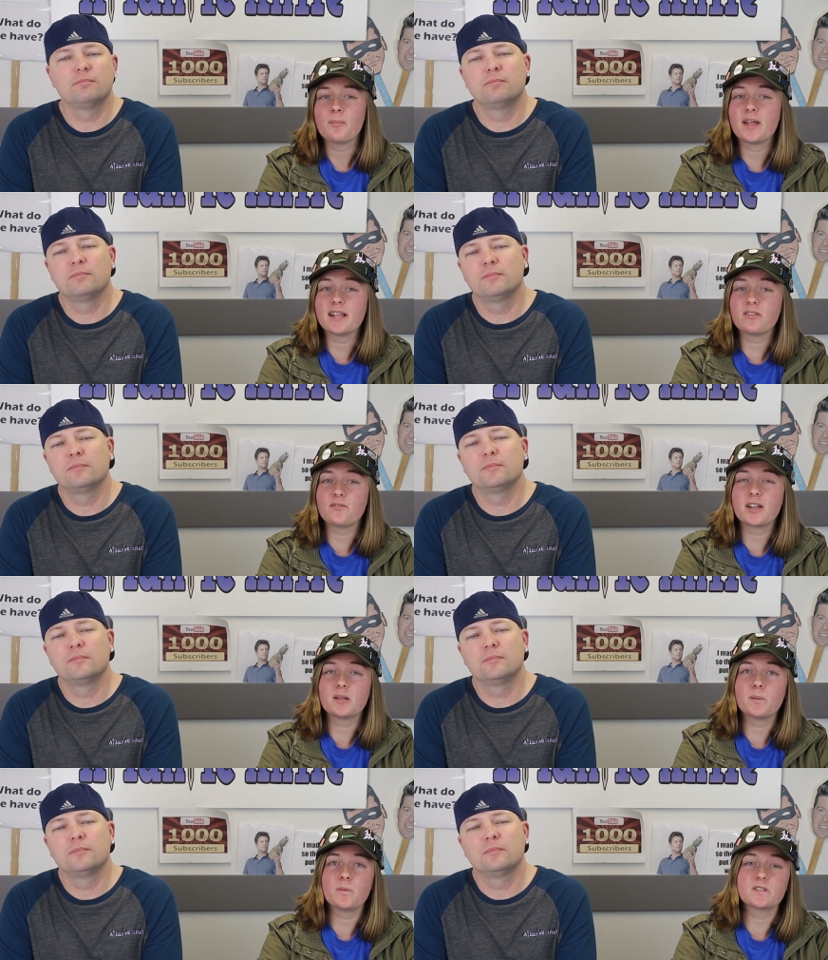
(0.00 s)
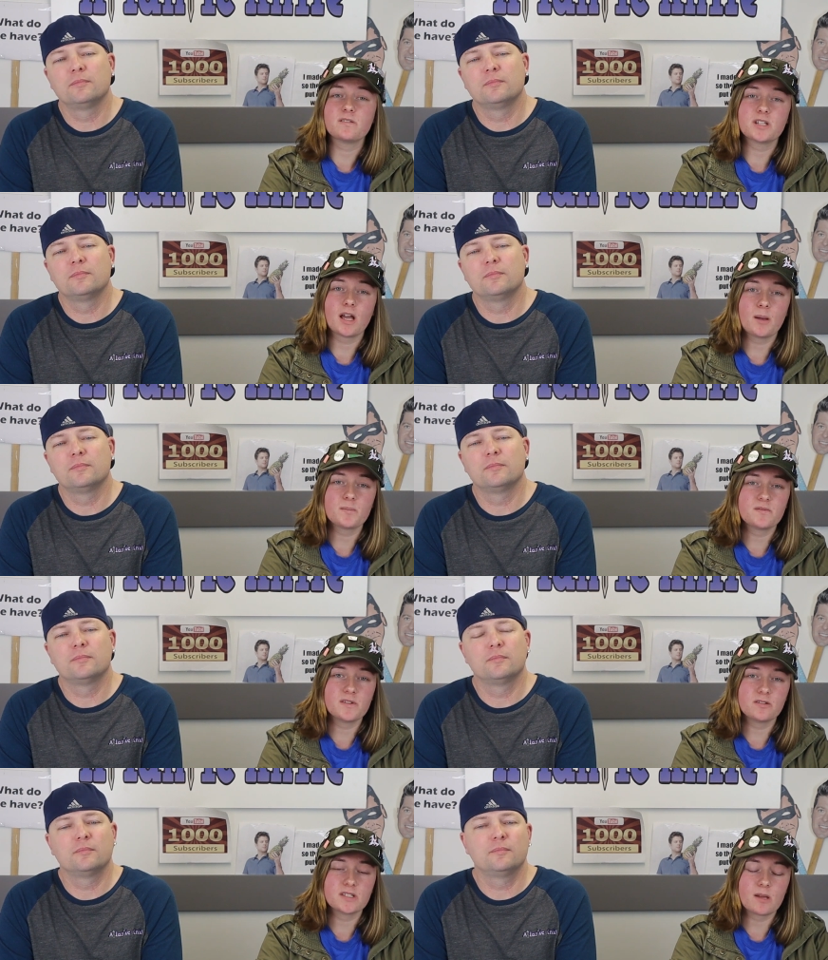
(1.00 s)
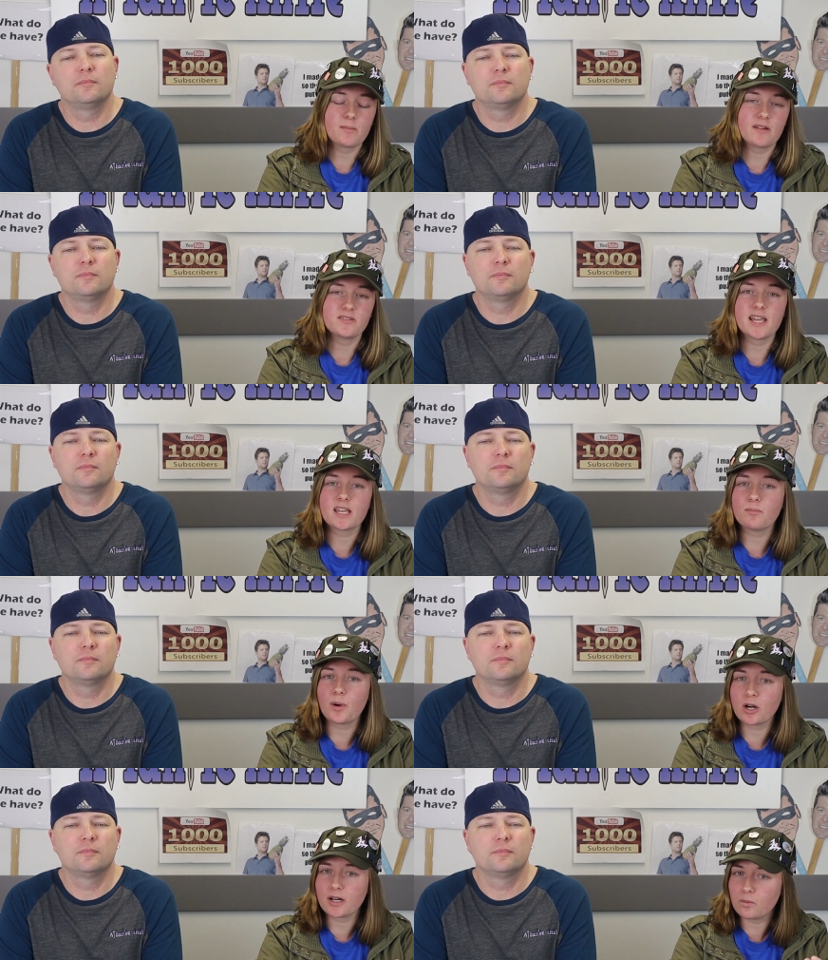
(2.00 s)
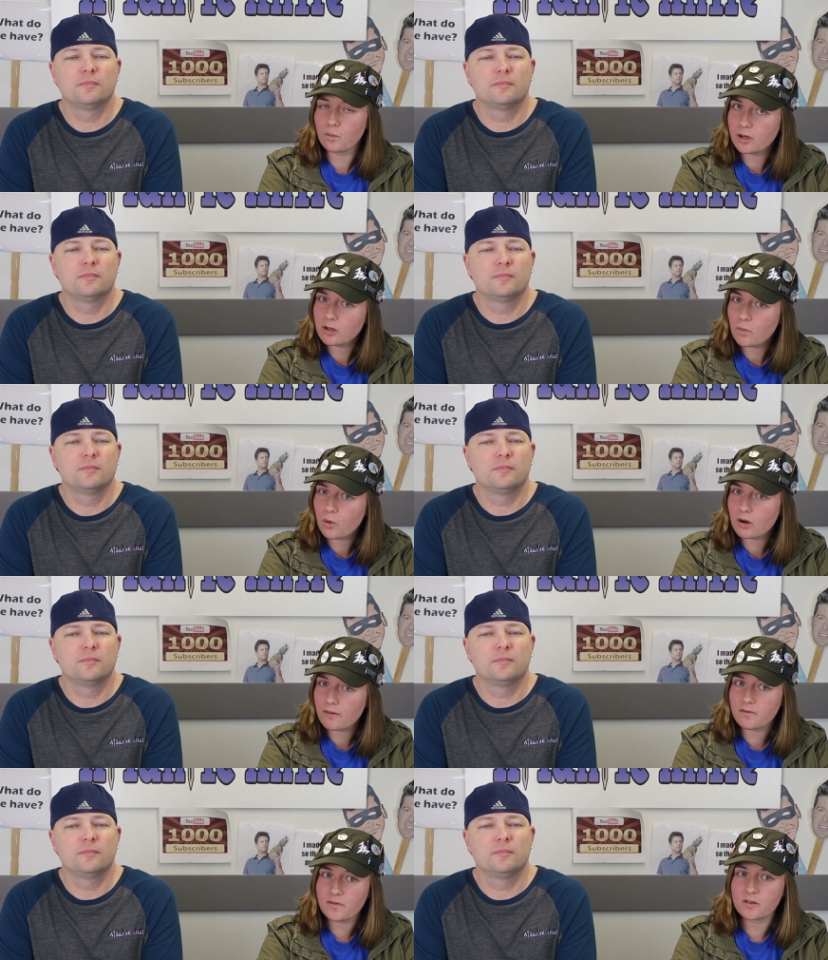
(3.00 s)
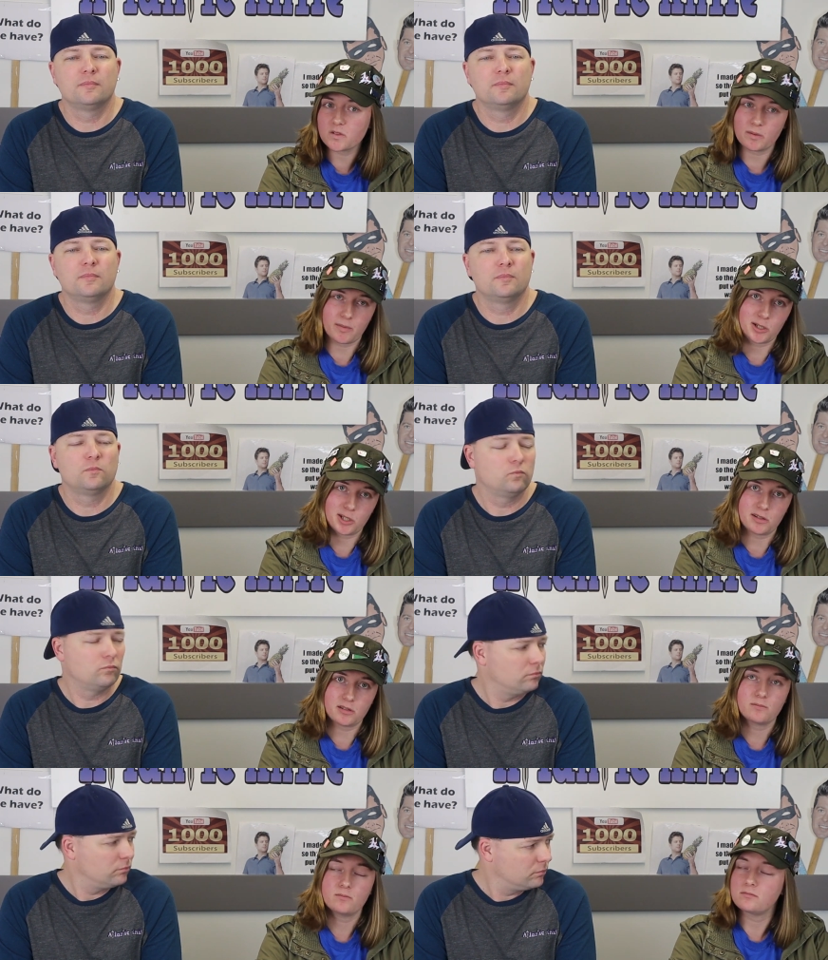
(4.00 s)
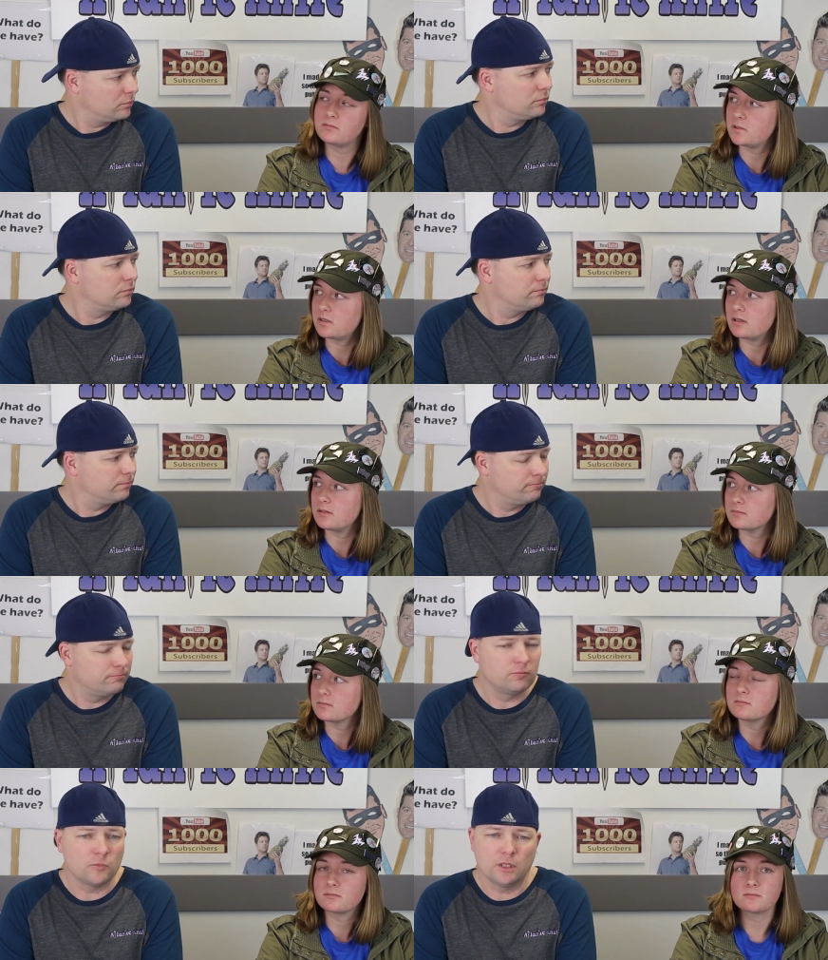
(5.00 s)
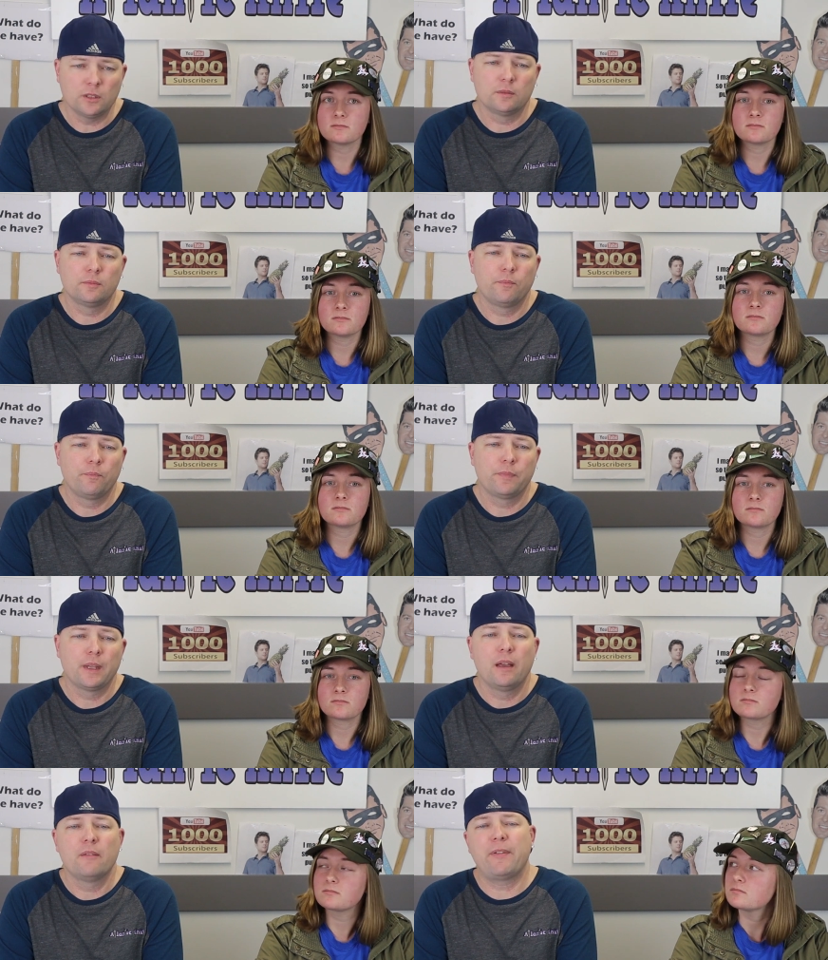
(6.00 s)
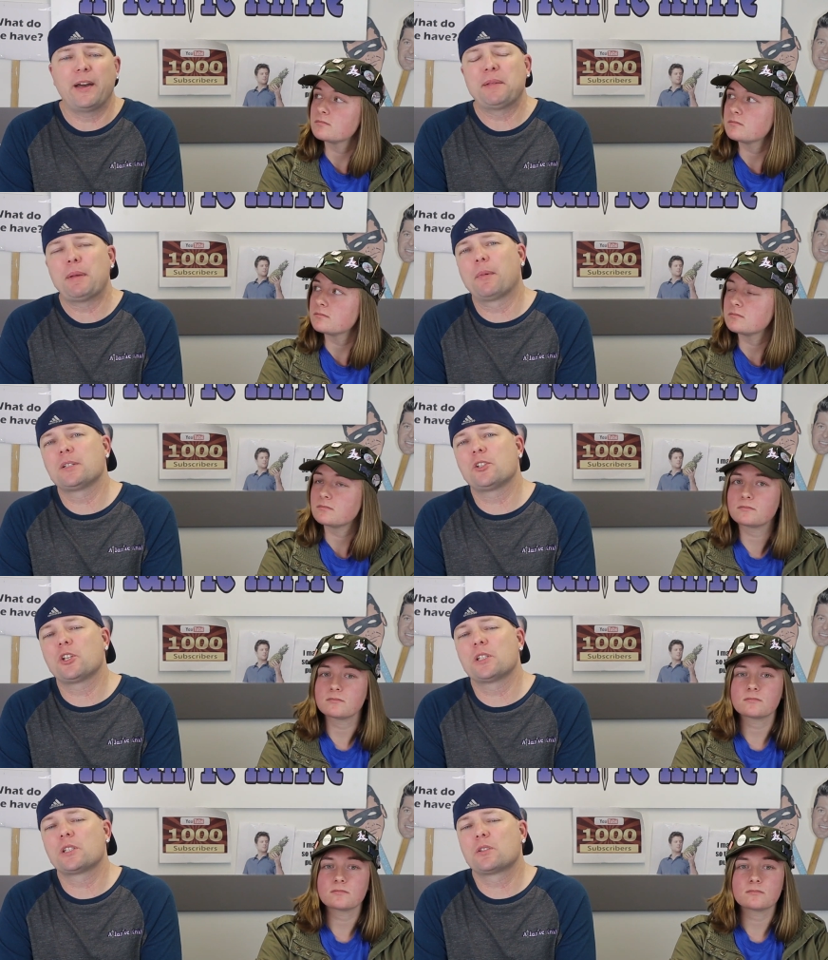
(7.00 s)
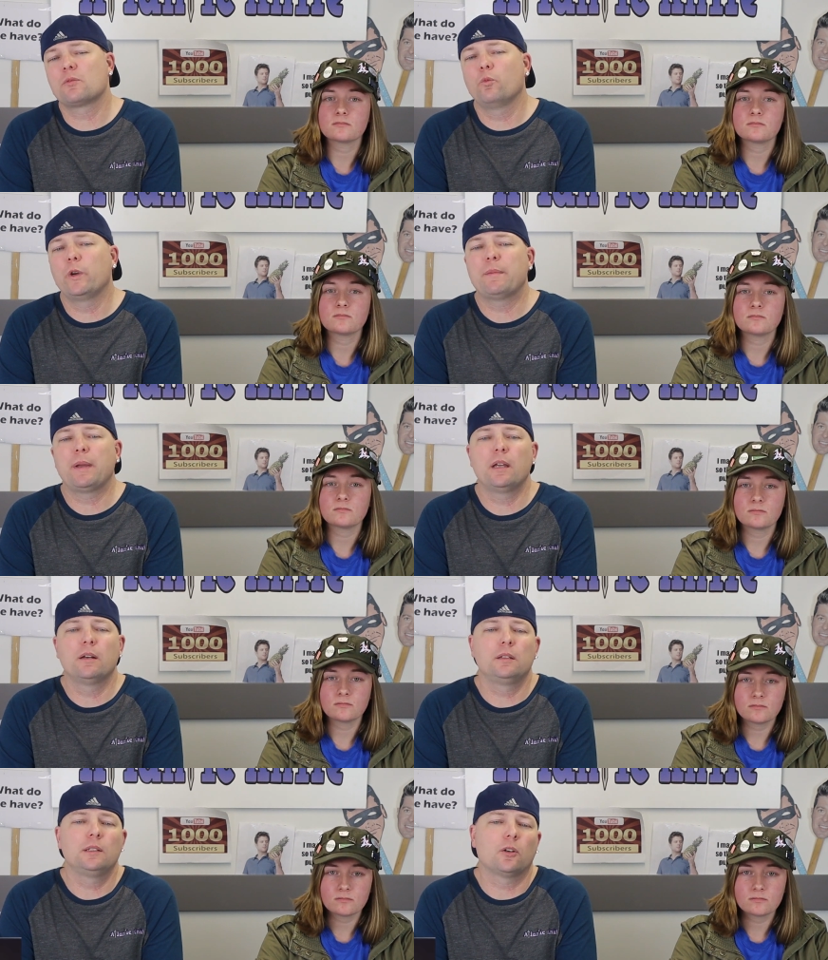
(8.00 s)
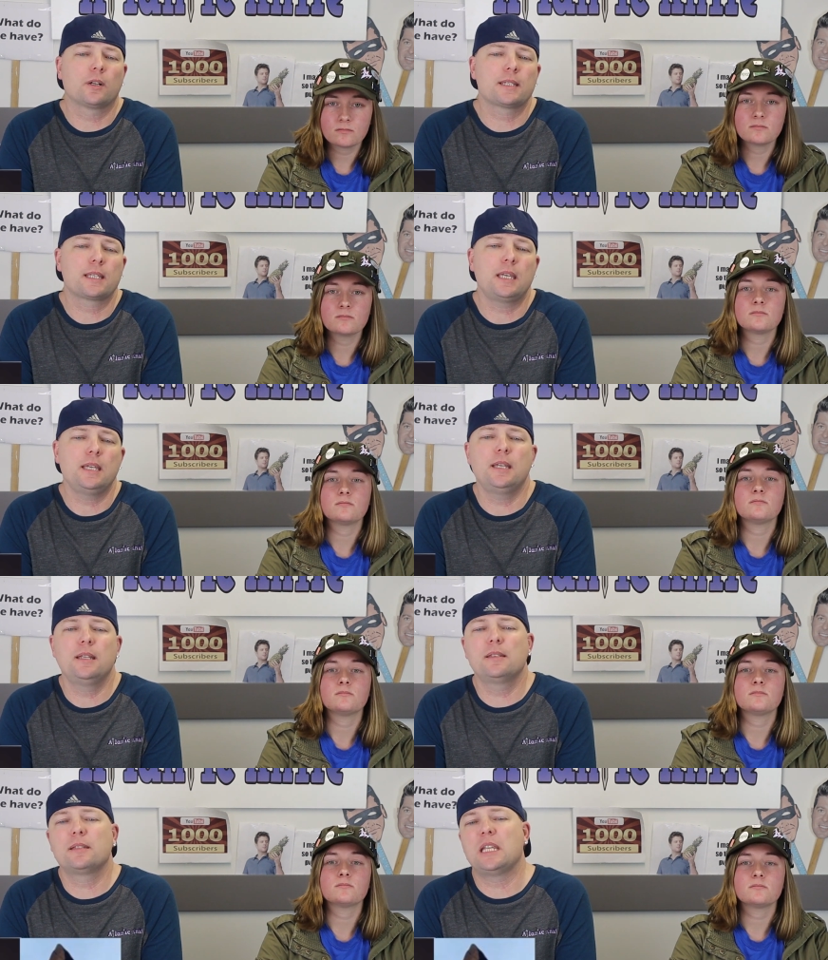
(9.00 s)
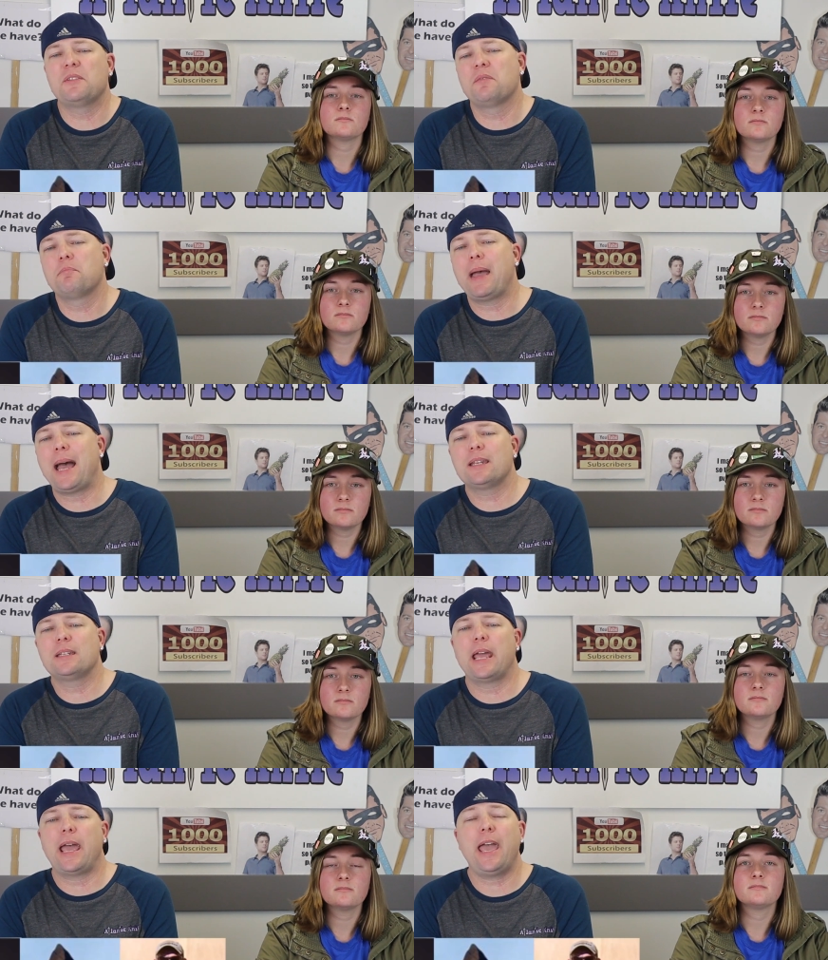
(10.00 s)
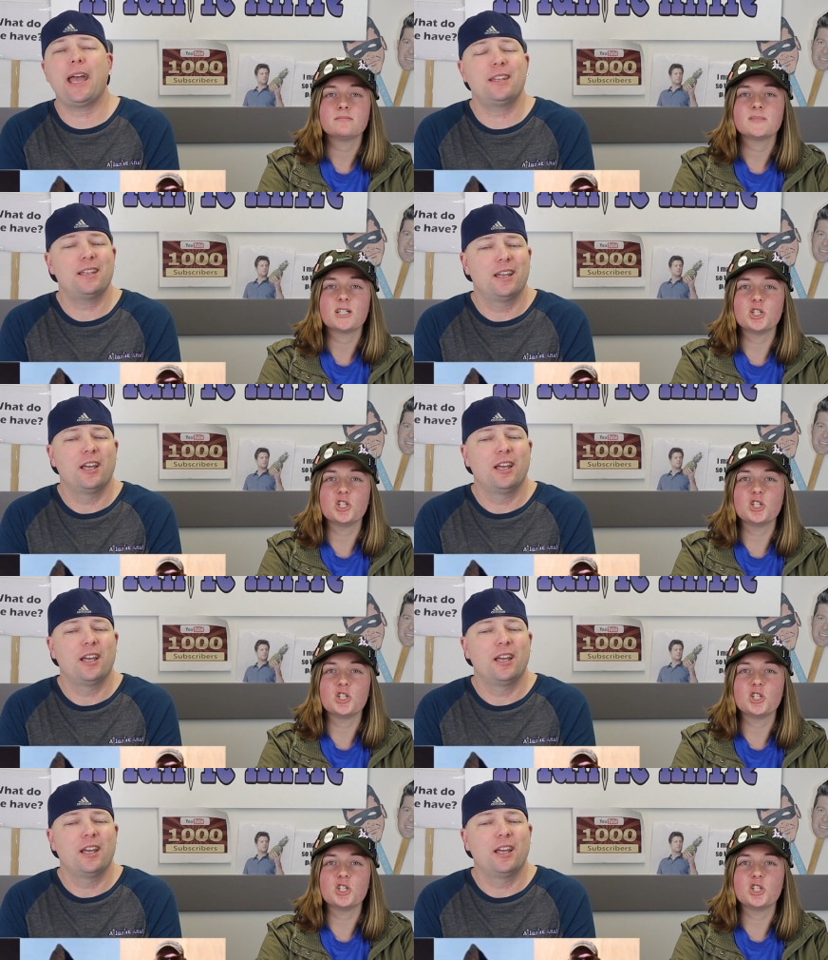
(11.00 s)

Speaker 1: Many of the founding members of Tops Field Team have taken part in one or more of the fields we mentioned. So...
Speaker 2: yeah. Founding members such as William Hill, Lawrence Keane, Stephen Matin, and